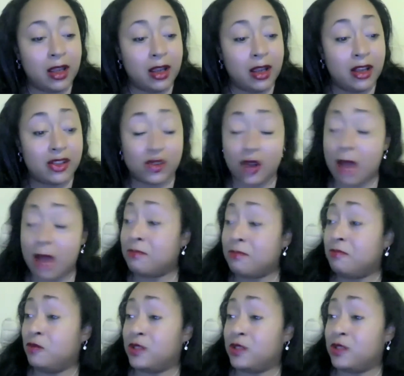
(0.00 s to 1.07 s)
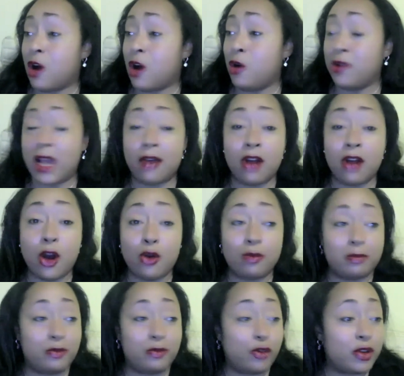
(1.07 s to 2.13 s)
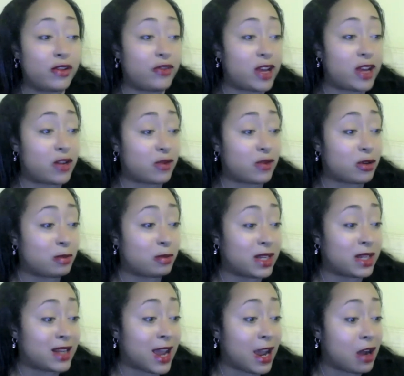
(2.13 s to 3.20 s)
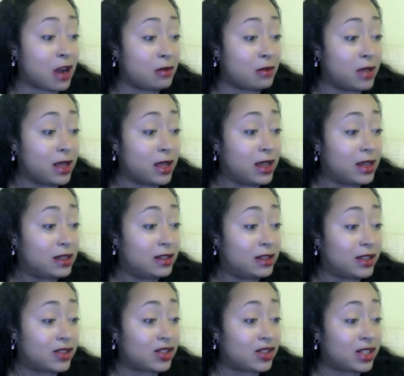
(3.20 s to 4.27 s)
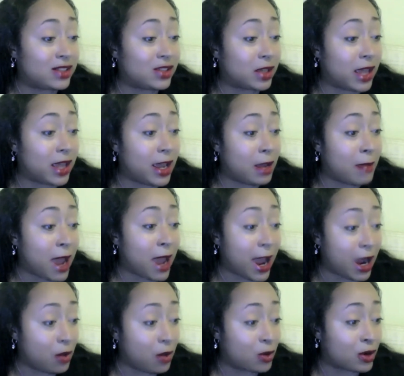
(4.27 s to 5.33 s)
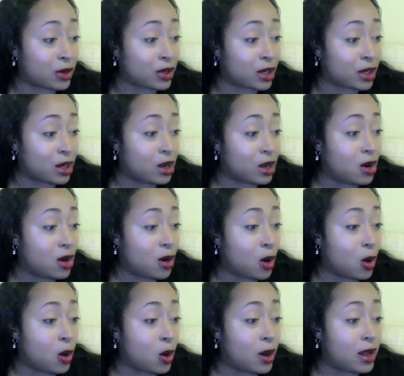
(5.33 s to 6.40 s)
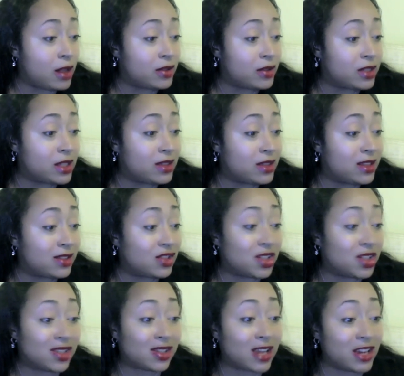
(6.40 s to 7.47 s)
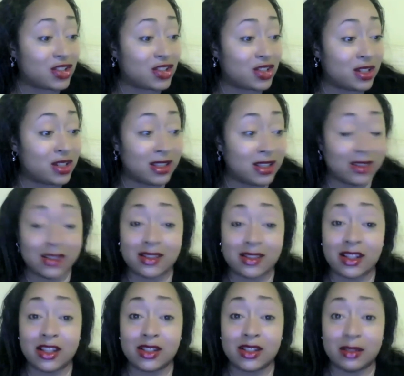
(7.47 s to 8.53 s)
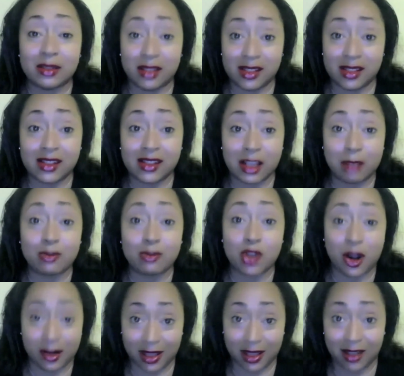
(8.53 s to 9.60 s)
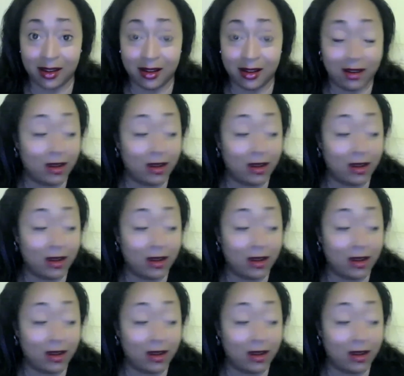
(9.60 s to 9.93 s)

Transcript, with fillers: So I'm holding out hope for the federal. But now, listening to Kamm Howard on this discussion, this is his, this is him talking.